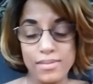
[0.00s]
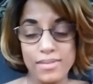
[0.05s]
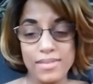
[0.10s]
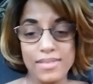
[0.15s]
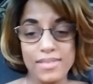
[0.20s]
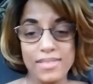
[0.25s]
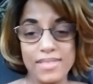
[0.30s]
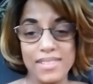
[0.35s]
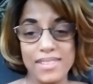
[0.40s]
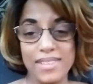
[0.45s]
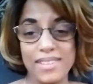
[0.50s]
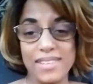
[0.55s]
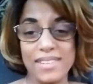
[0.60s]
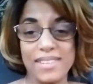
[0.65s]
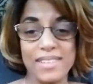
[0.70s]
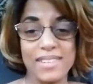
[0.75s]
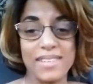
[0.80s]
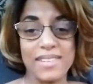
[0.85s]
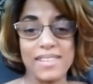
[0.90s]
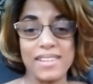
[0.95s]

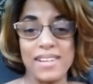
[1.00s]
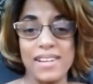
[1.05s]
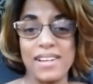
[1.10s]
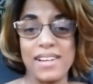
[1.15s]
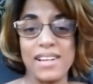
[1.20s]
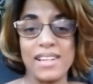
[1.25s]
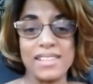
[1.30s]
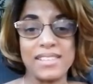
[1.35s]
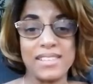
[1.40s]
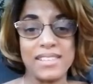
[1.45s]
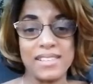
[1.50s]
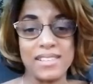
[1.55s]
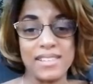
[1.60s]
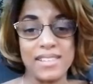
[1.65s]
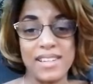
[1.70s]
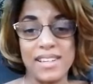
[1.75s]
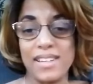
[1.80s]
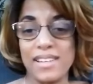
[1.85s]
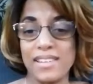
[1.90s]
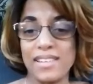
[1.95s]
Because I just
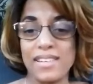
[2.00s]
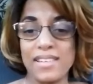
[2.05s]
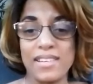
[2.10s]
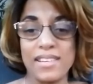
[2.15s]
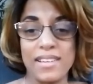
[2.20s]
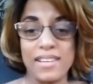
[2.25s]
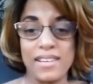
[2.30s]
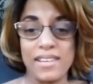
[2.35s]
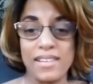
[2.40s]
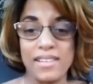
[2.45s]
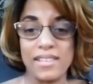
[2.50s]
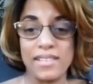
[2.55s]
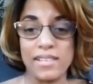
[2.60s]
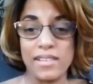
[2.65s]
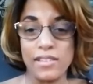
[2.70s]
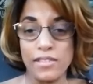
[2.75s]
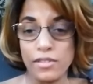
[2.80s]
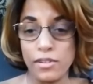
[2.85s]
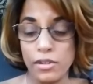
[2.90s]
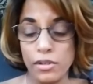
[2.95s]
can't stand,
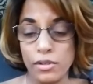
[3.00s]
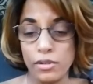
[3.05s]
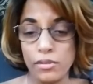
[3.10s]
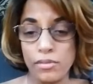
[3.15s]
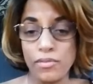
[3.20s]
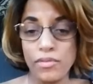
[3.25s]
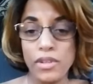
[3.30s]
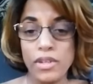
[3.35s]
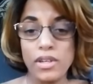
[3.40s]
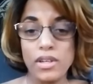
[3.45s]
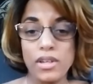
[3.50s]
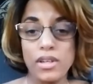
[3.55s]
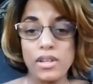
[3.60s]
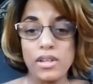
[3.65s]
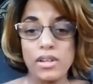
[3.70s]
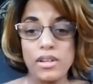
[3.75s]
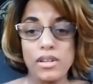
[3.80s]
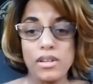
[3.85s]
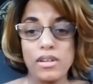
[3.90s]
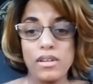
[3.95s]
you know,
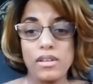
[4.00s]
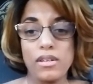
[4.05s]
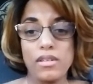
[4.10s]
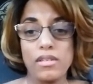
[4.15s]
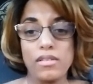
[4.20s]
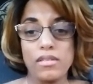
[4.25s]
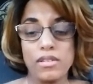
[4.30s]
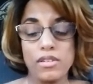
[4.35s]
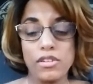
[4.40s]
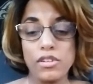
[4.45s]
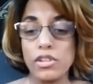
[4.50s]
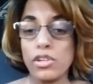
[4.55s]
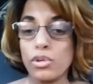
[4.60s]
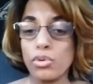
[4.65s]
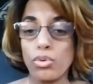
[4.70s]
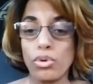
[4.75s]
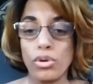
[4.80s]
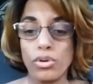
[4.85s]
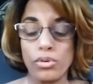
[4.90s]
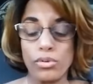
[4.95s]

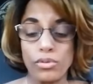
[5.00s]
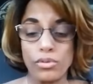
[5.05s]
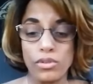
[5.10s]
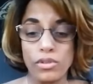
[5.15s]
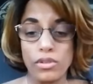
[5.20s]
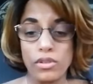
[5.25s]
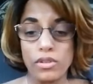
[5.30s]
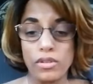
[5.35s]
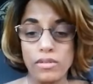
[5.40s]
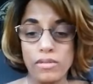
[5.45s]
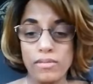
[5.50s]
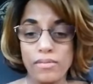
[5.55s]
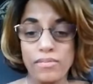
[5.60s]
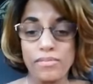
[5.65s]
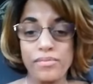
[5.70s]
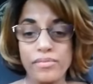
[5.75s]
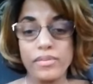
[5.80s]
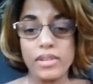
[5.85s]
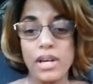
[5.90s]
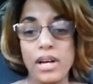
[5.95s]
sequels
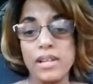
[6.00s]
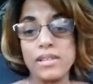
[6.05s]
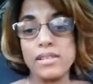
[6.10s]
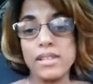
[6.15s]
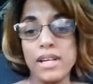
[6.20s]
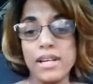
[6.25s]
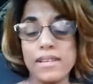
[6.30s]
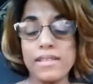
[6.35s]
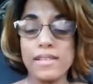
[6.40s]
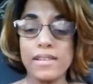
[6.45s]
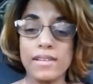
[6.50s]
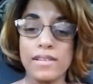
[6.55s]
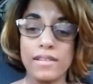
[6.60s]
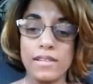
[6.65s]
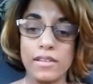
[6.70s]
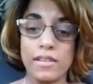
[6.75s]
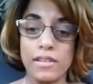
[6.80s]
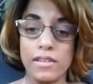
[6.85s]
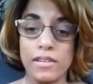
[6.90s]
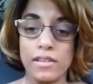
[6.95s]
unless it's
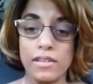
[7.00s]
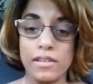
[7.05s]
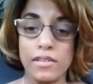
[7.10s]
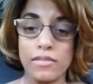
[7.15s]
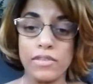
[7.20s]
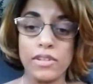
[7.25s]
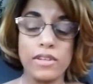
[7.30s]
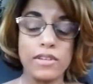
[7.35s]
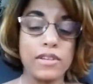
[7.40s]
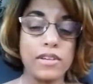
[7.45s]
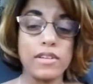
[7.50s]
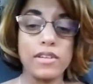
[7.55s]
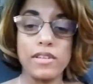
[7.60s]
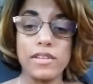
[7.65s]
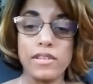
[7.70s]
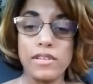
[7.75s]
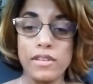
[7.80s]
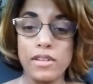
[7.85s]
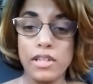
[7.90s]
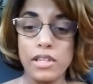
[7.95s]
good. If it's a good
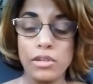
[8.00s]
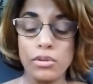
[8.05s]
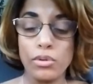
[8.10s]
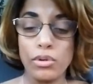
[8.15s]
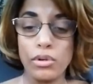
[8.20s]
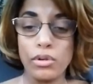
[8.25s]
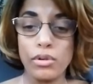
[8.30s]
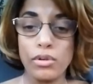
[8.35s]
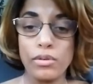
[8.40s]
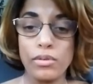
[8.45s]
sequel,